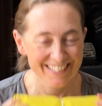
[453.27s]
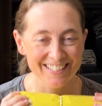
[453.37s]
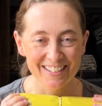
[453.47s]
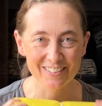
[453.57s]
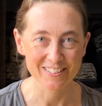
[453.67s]

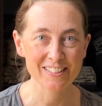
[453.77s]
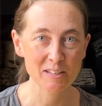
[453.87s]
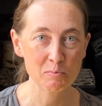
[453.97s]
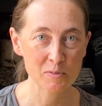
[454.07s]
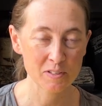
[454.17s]
so
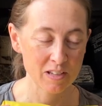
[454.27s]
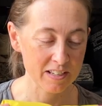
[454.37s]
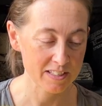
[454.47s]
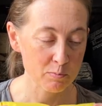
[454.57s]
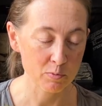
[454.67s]
sleeps, I
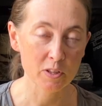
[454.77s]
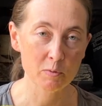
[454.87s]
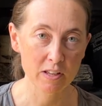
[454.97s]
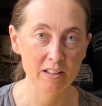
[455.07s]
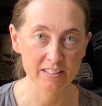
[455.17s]
sleep really
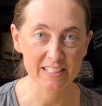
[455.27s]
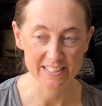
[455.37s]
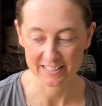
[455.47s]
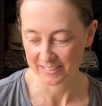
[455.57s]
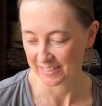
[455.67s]
well on this.